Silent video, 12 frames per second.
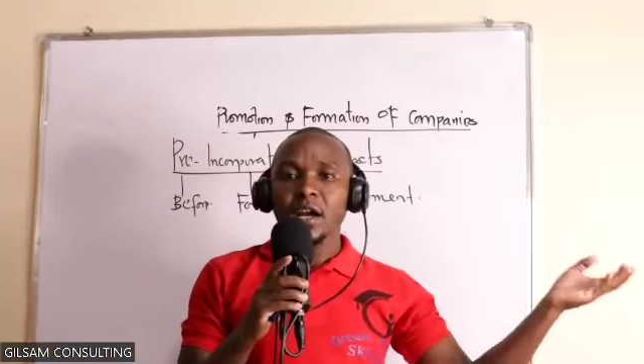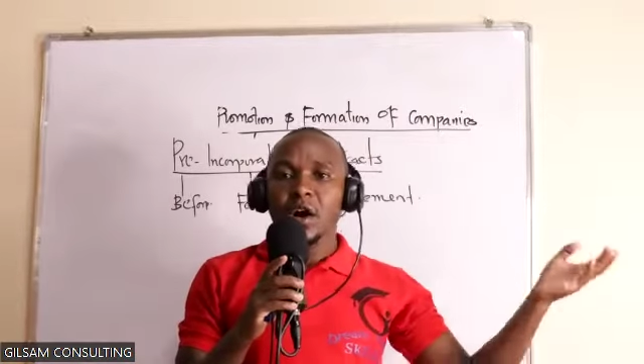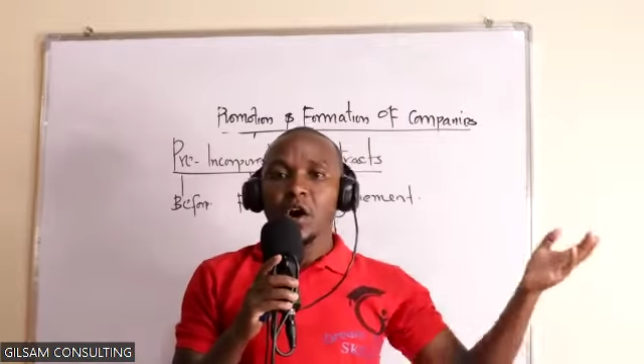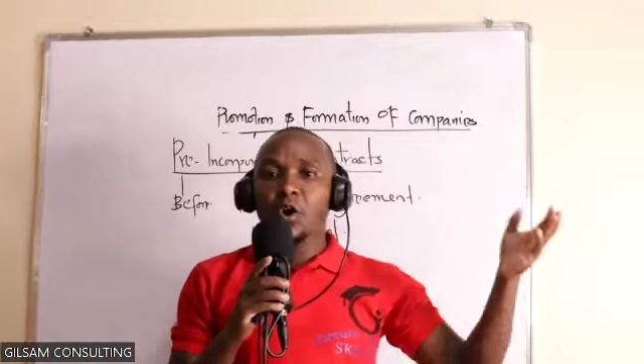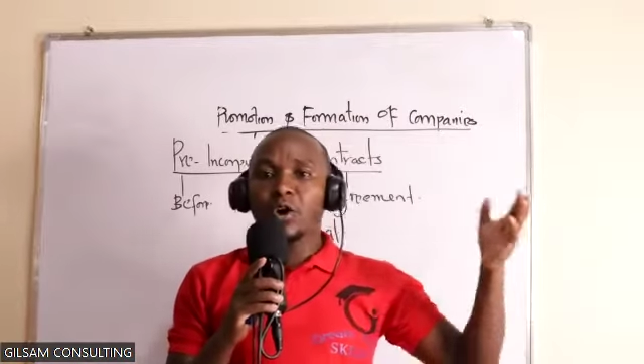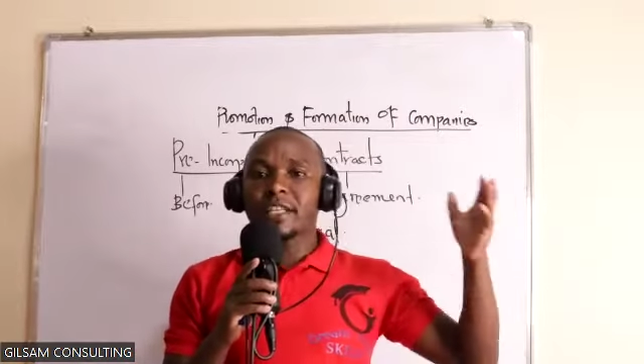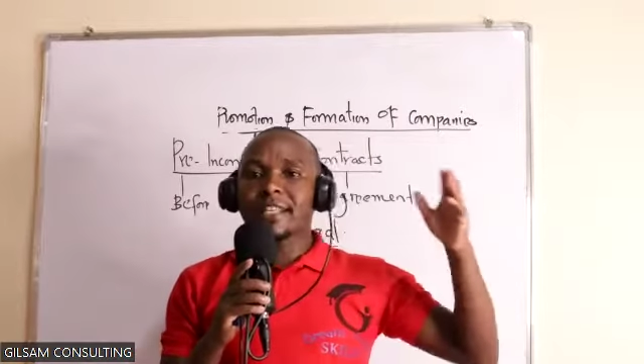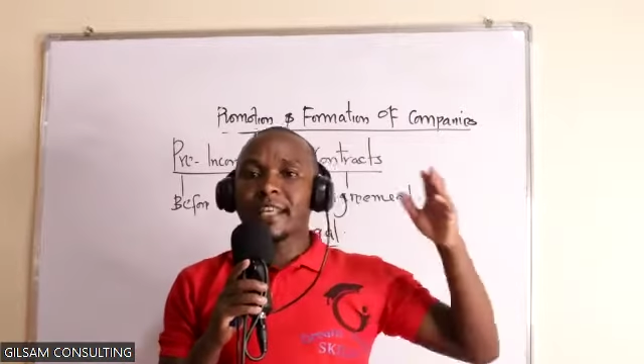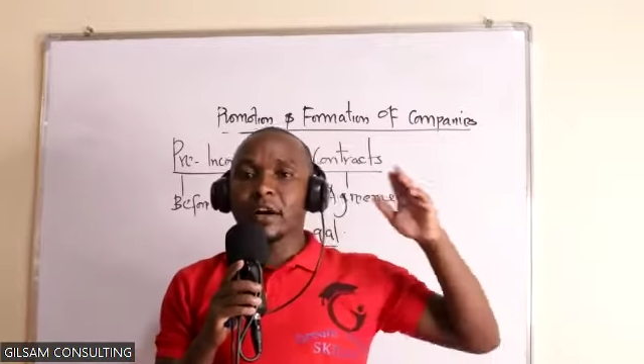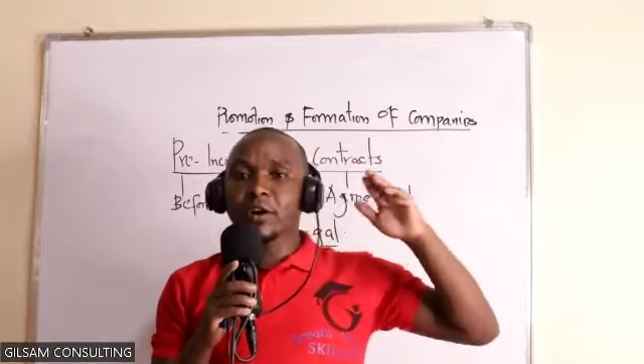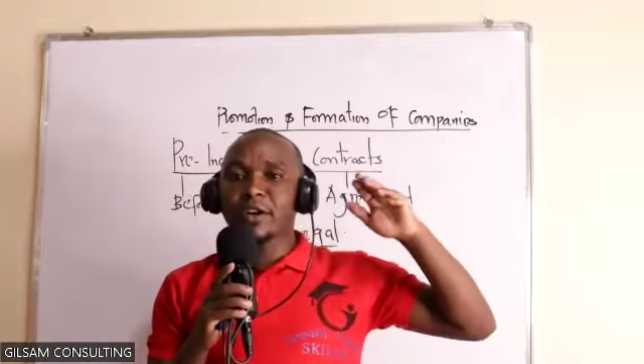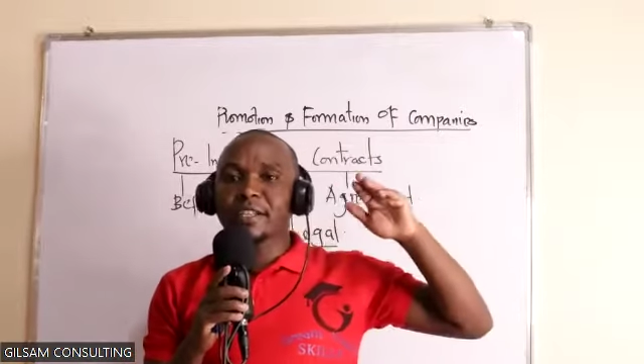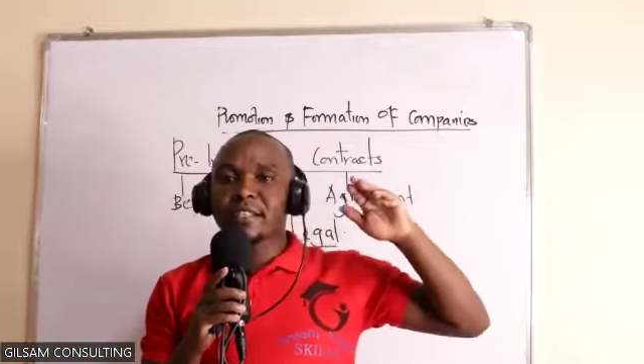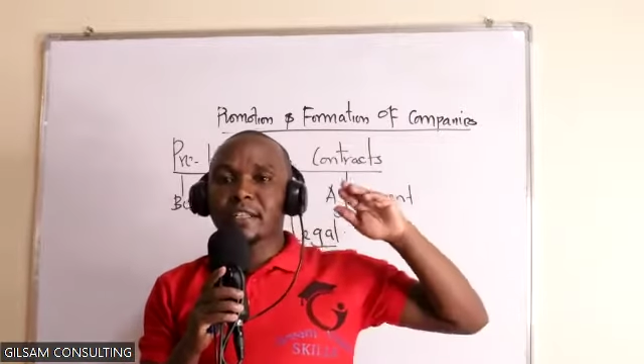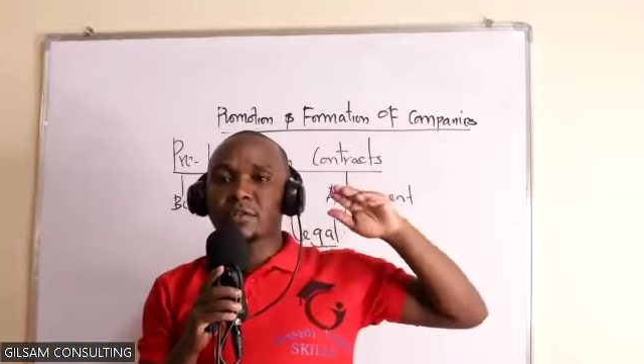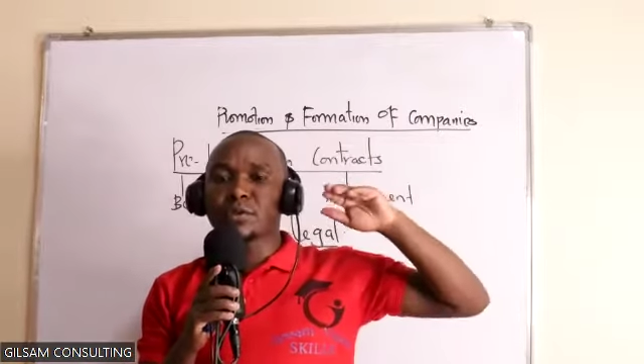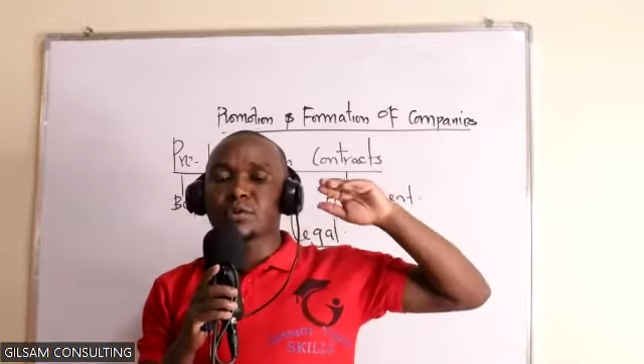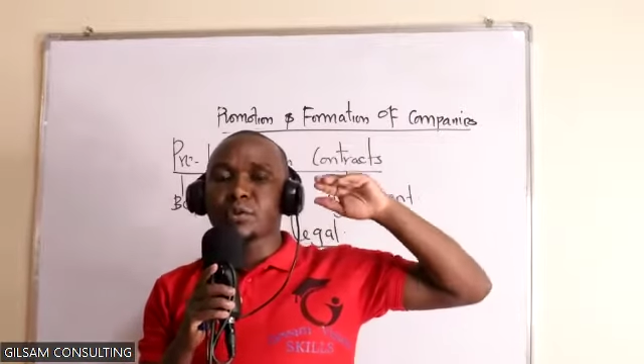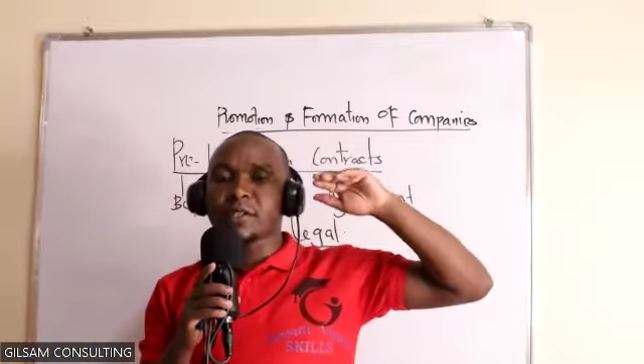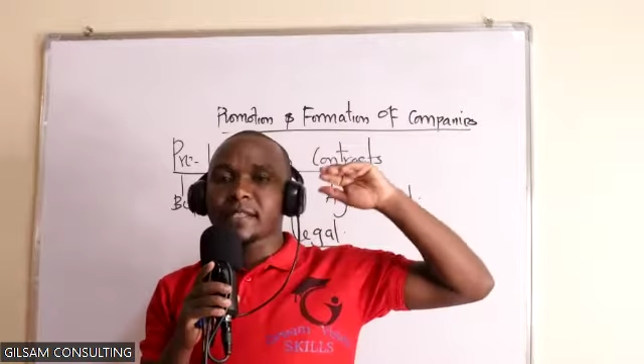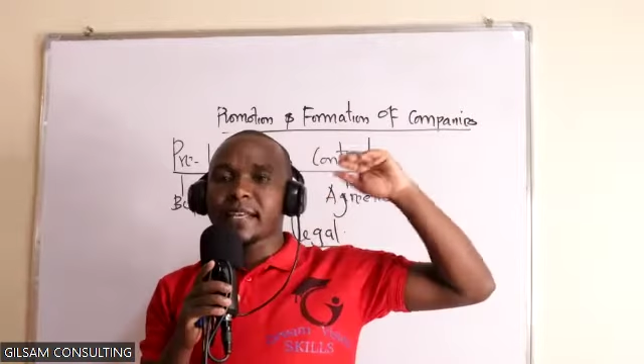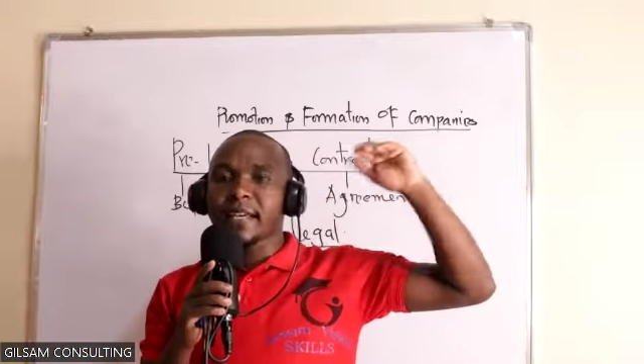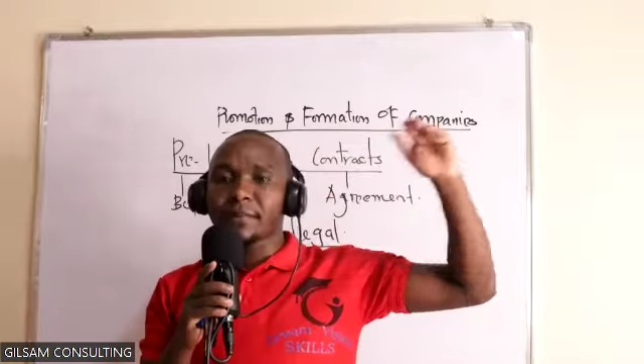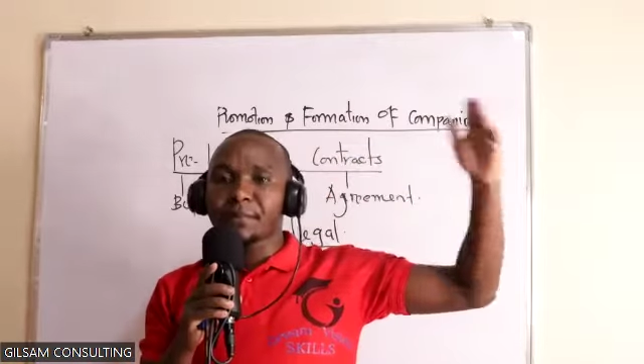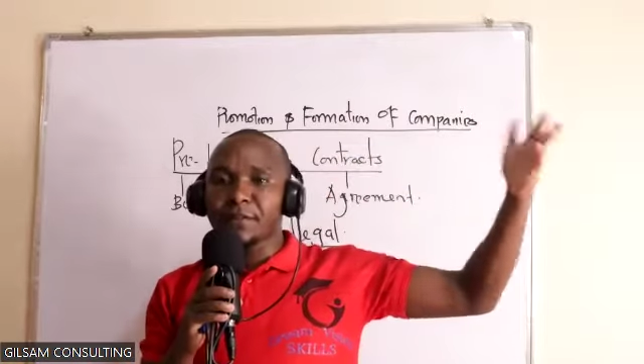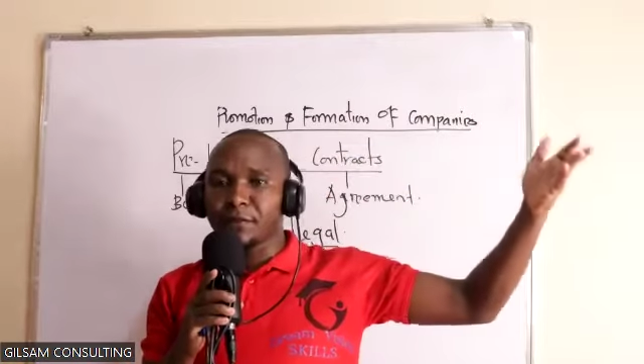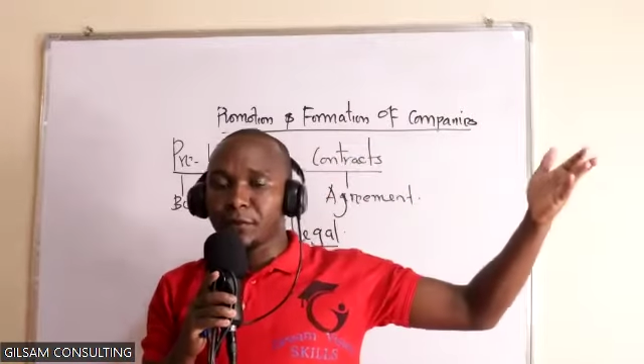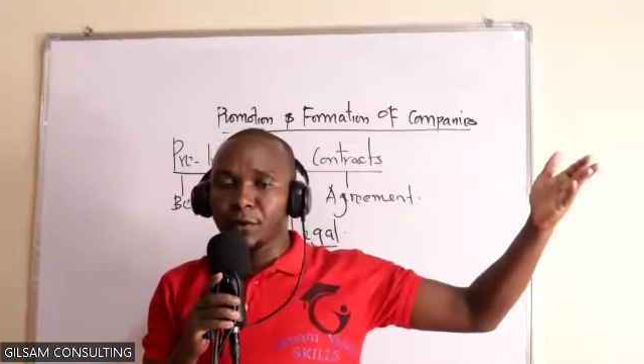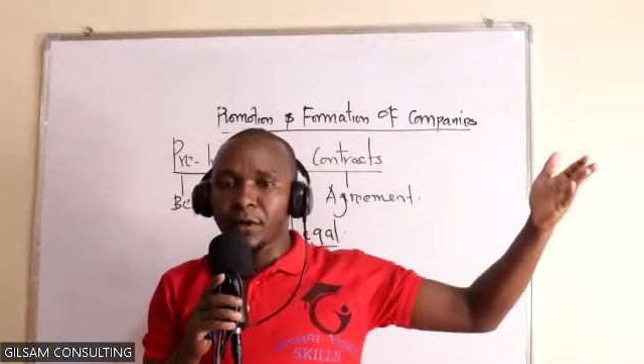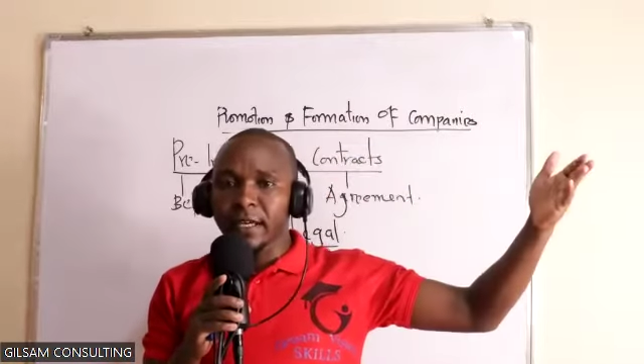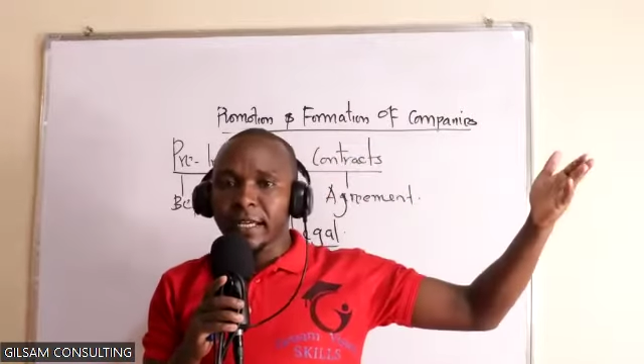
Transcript: on the contract which was there before.